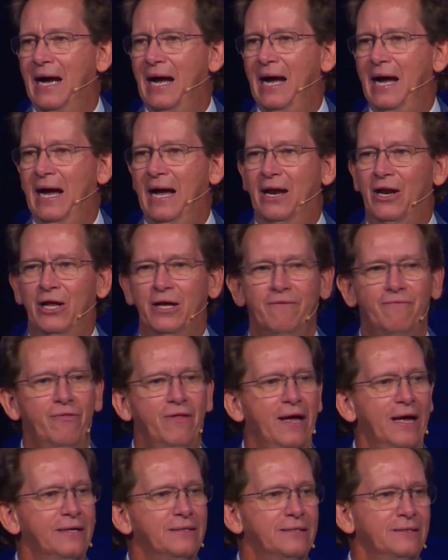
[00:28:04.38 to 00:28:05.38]
I love
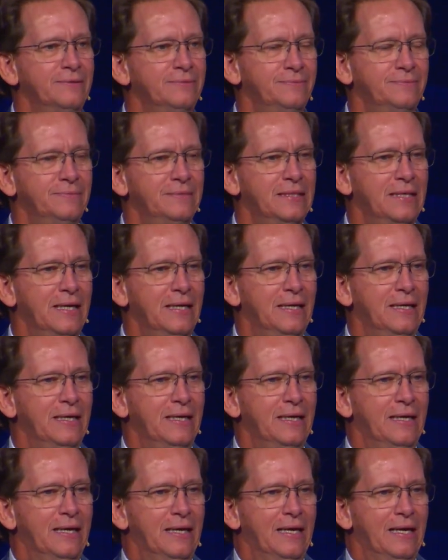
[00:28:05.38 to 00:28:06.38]
that.
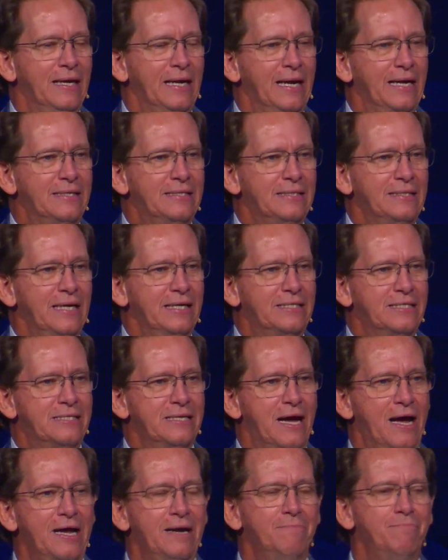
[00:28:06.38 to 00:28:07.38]
It's, it's
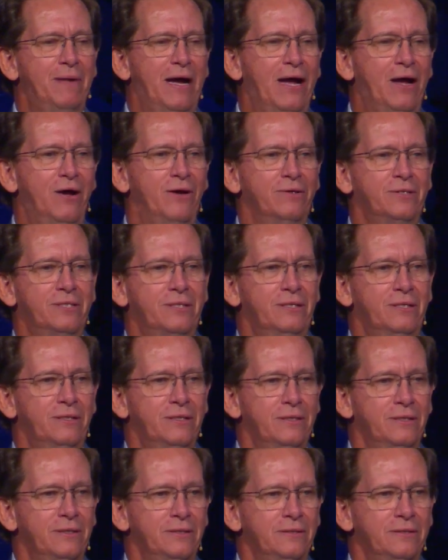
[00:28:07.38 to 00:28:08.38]
not about
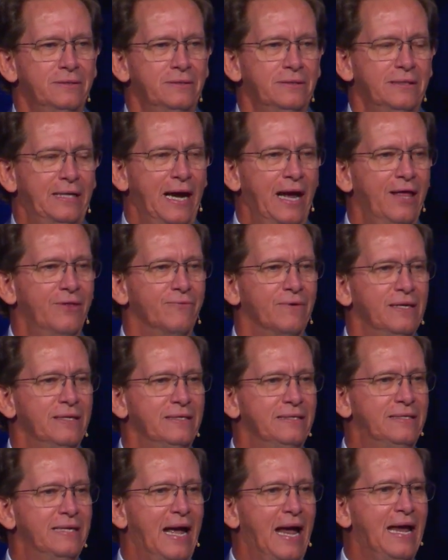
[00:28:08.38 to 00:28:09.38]

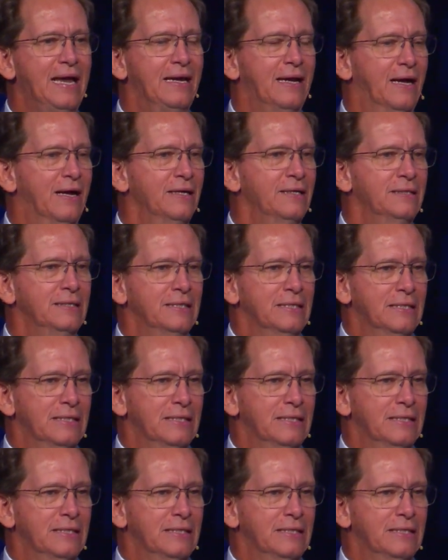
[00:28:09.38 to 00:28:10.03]
gathering data